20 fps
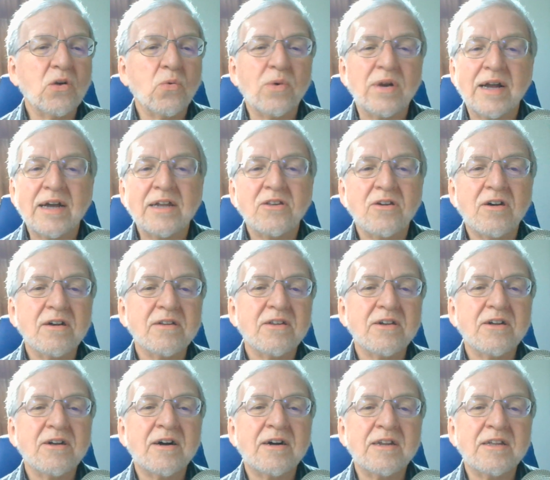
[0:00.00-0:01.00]
When I talk
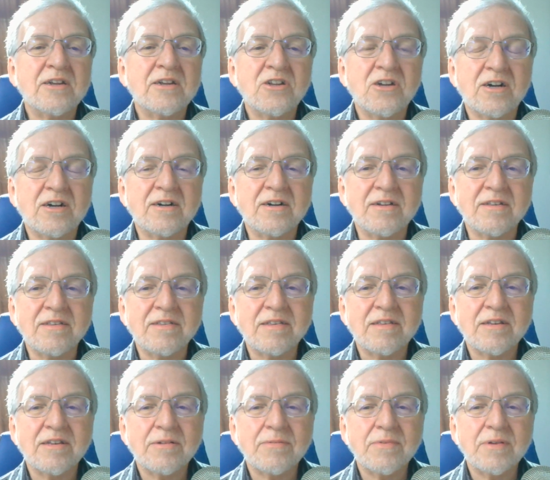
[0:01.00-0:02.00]
to God in
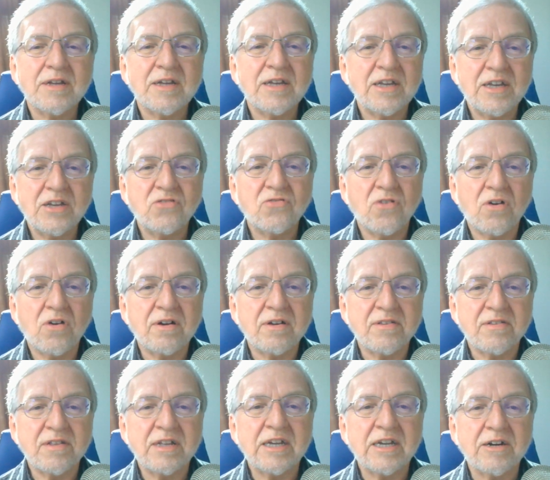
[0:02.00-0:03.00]
tongues, He
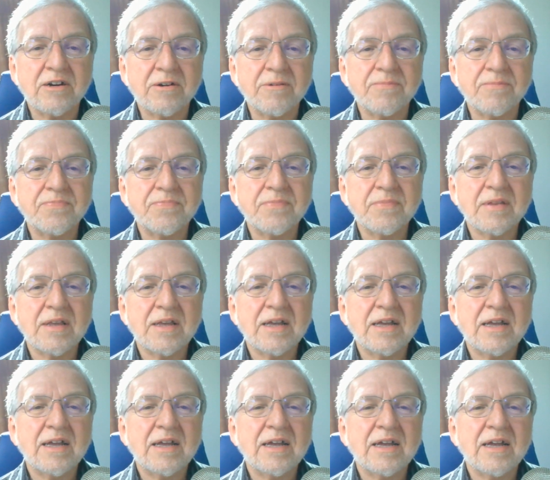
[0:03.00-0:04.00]
draws near.
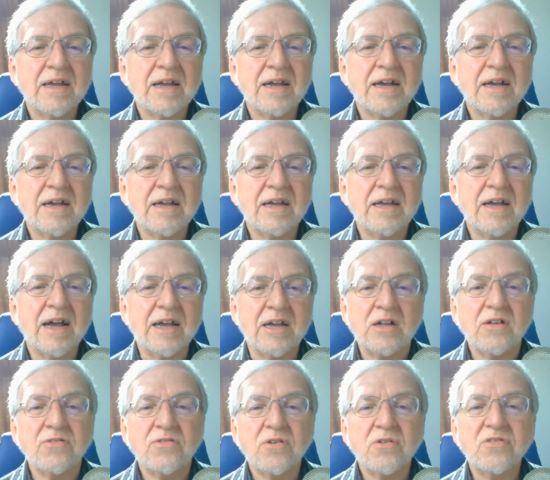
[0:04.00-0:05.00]
I
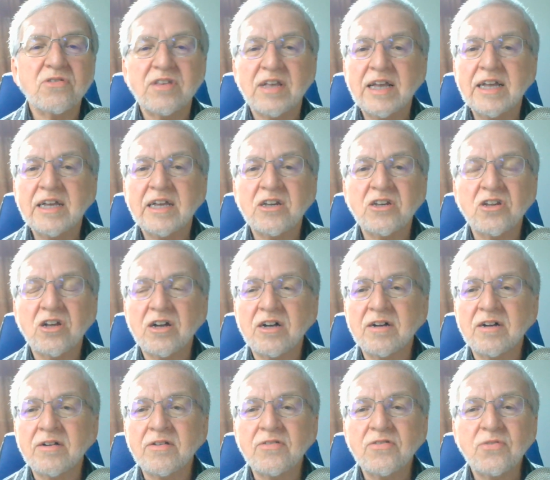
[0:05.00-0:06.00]
also sang in
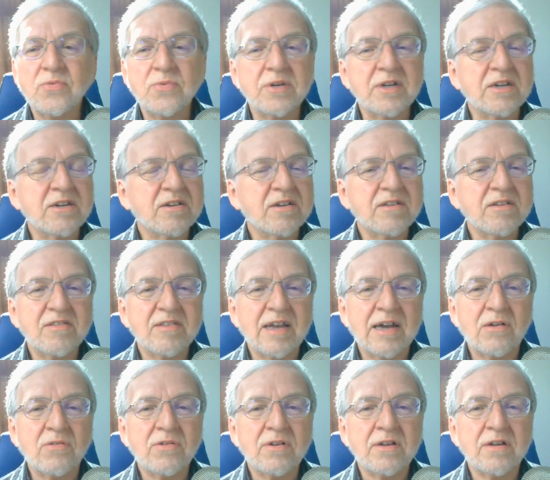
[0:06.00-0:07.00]
tongues which
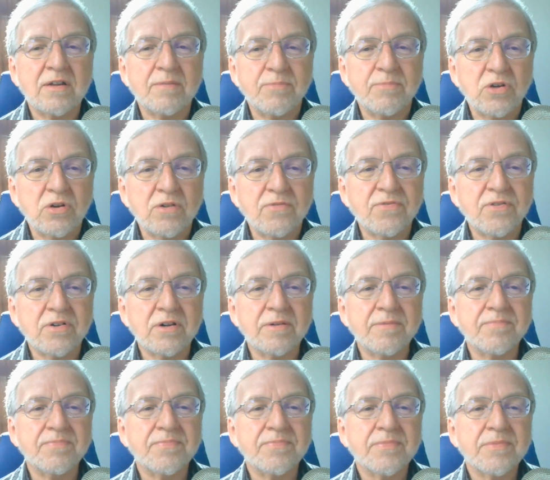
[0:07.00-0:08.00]
sounded
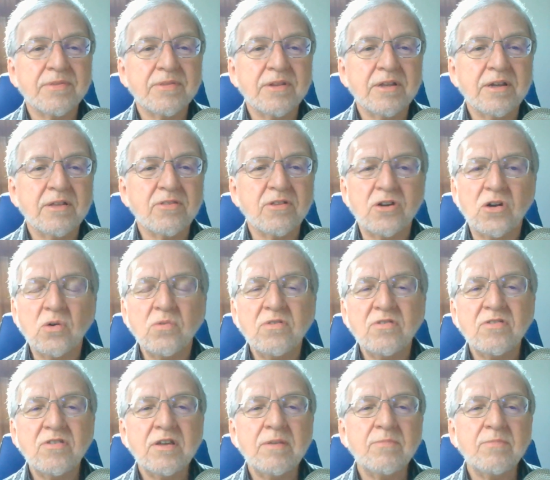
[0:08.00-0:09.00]
beautiful. The
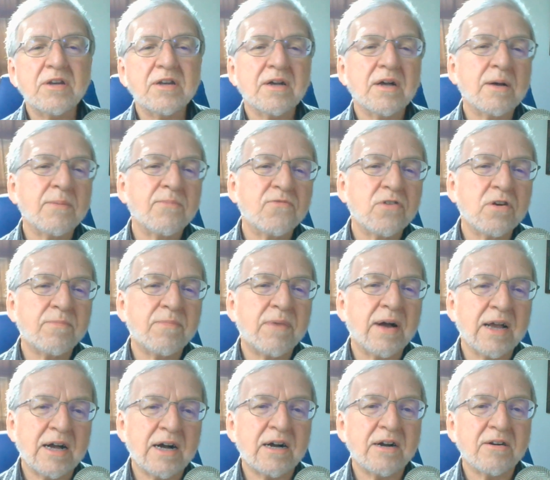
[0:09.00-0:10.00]
notes seemed to come from
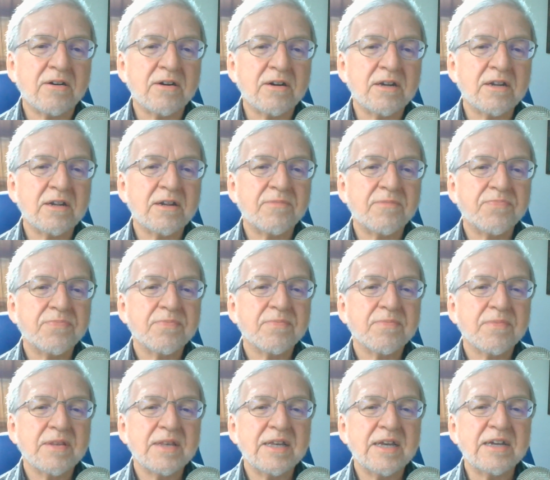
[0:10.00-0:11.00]
my heart.
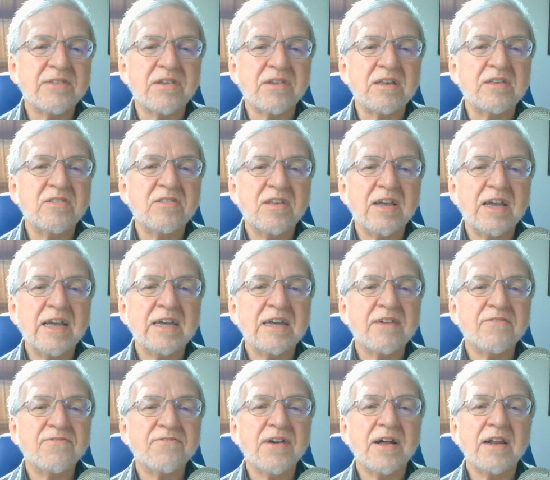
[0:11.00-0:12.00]
As I sang,
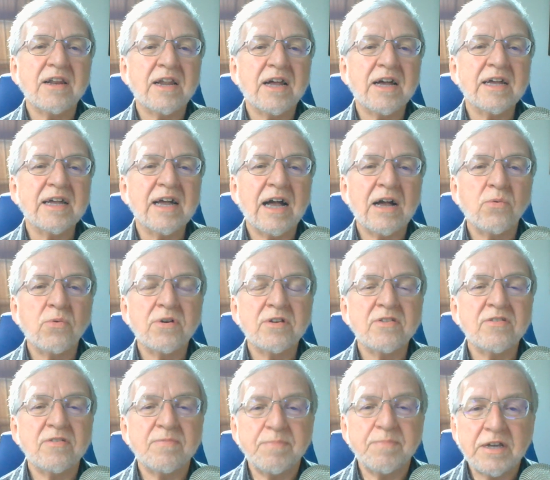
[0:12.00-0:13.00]
it felt like I
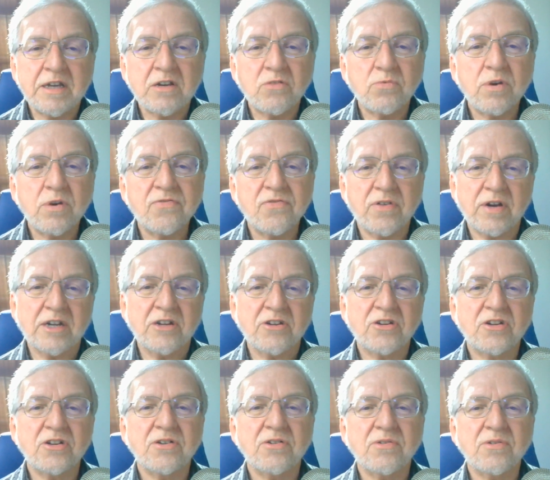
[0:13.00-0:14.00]
was being
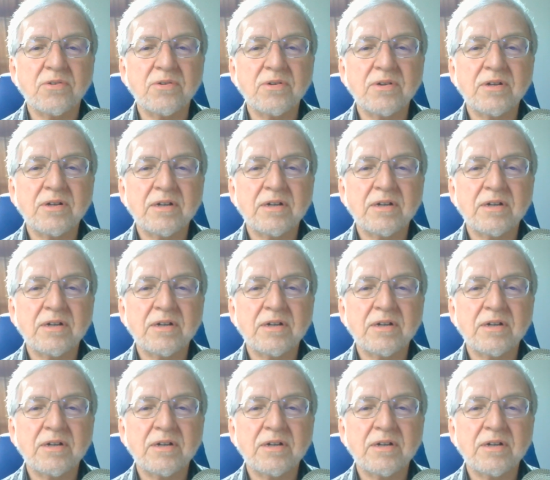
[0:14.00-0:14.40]
refreshed too.